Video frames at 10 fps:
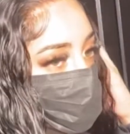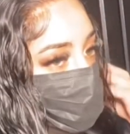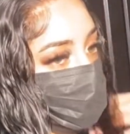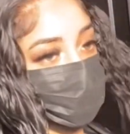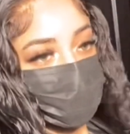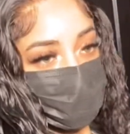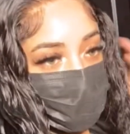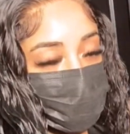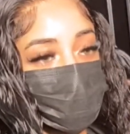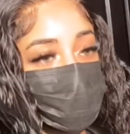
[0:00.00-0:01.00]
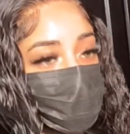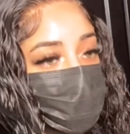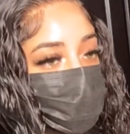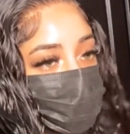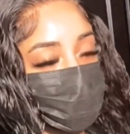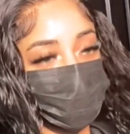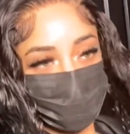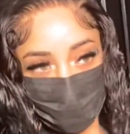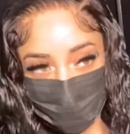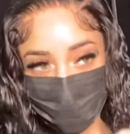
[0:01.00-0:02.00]
make sure that the curly hair is just
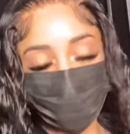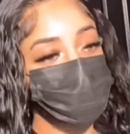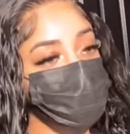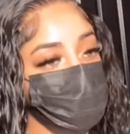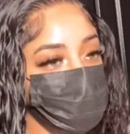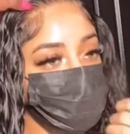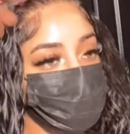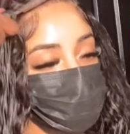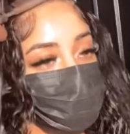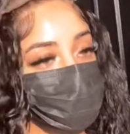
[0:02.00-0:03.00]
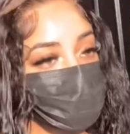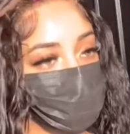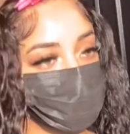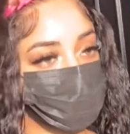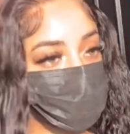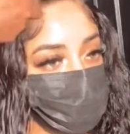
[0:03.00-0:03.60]
forming itself together. Just